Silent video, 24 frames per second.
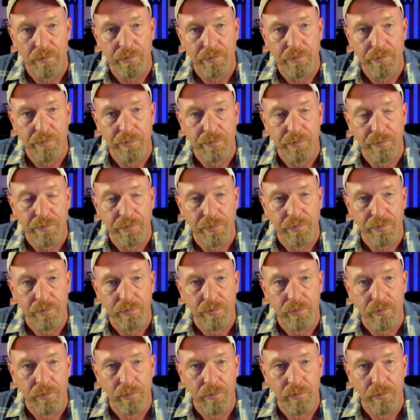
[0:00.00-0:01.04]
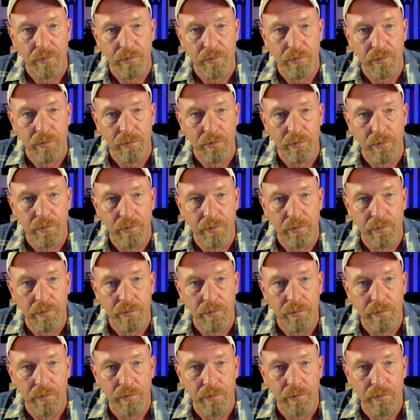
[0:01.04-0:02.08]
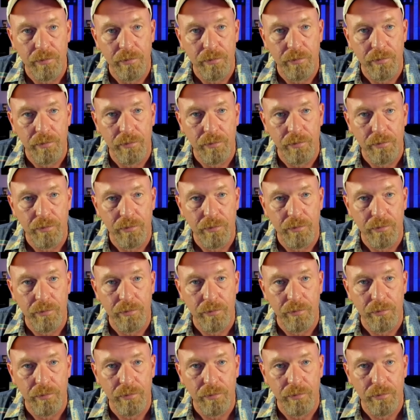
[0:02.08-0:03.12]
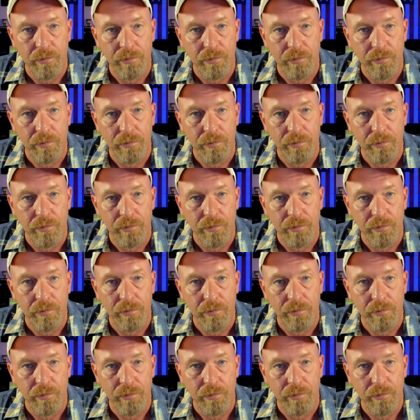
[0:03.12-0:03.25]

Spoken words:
(no one is talking)